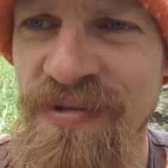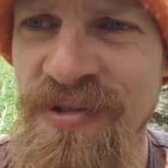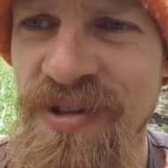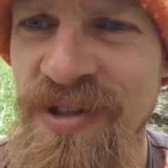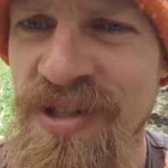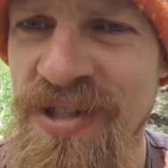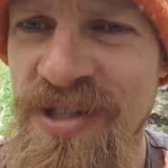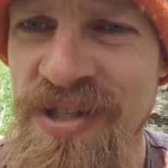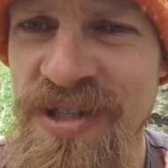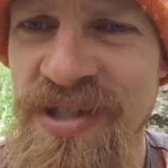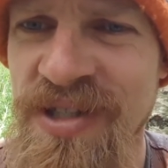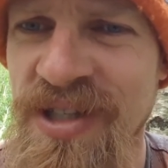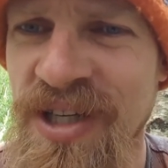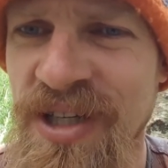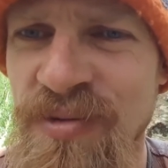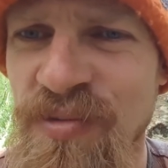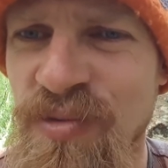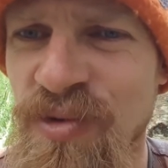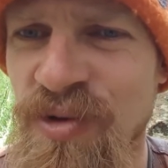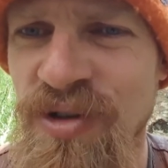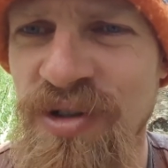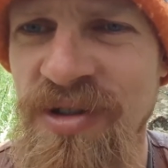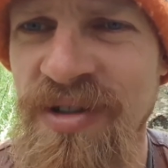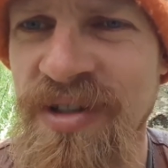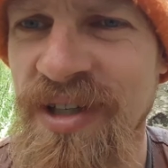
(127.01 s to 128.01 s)
this
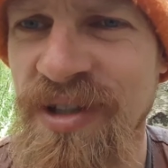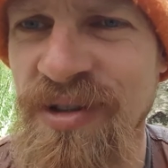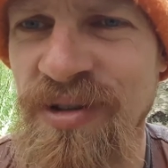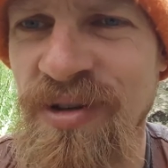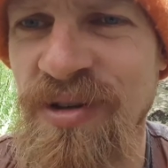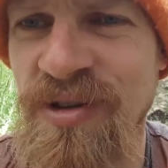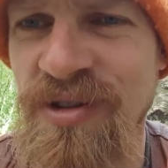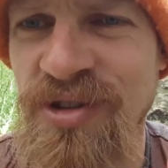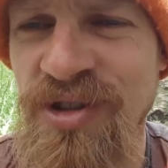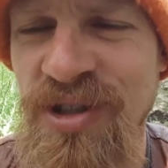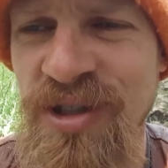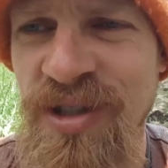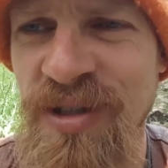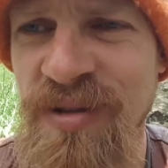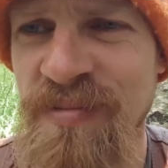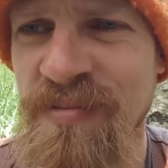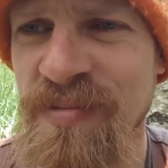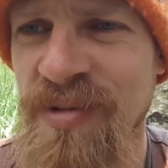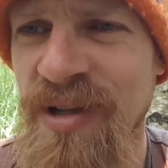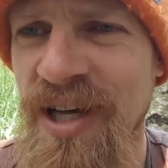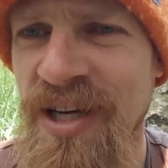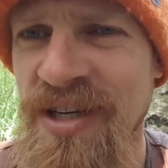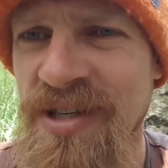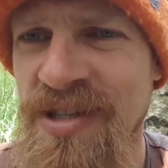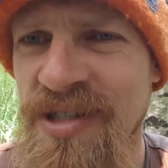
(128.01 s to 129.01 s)
network technology,
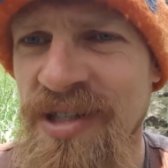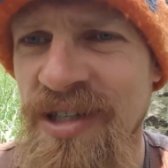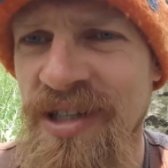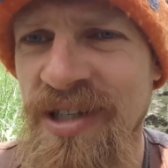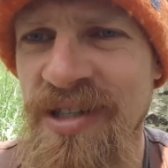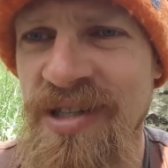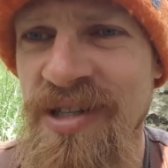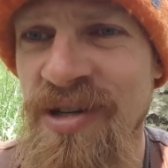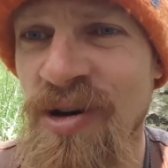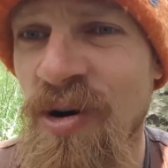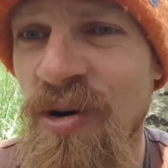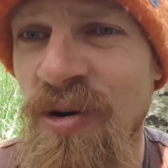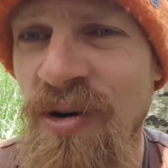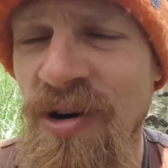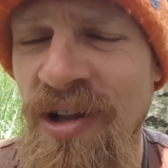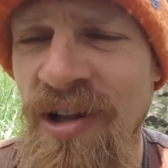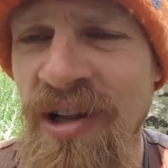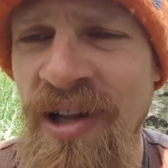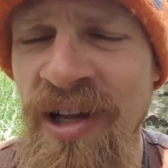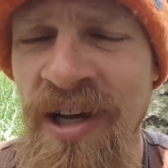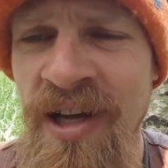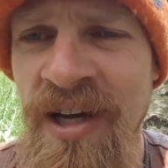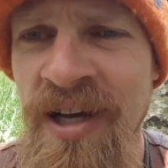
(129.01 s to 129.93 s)
plastics, oil.